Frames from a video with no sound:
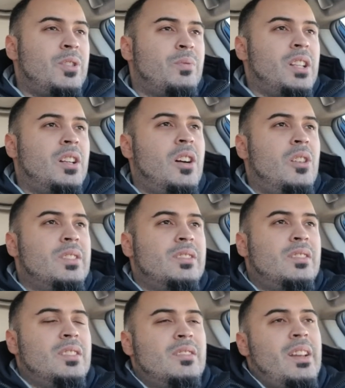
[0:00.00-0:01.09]
way to go is
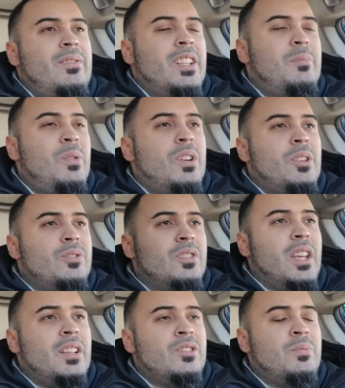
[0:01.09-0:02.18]
definitely going to be one of those
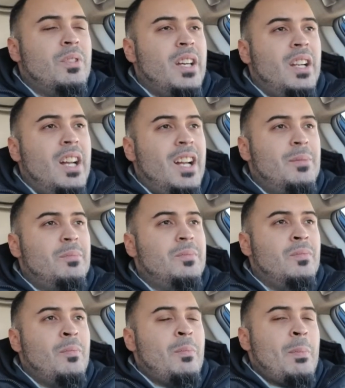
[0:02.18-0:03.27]
things. But
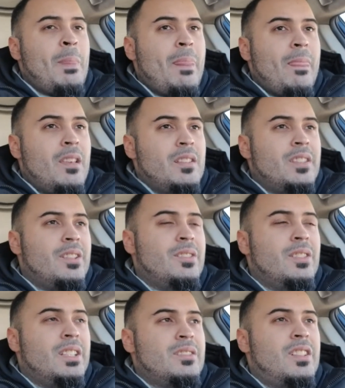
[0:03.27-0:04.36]

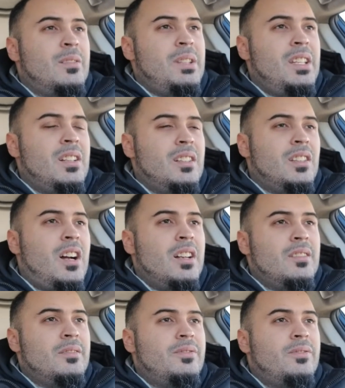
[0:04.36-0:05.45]
there is going to be a lot of...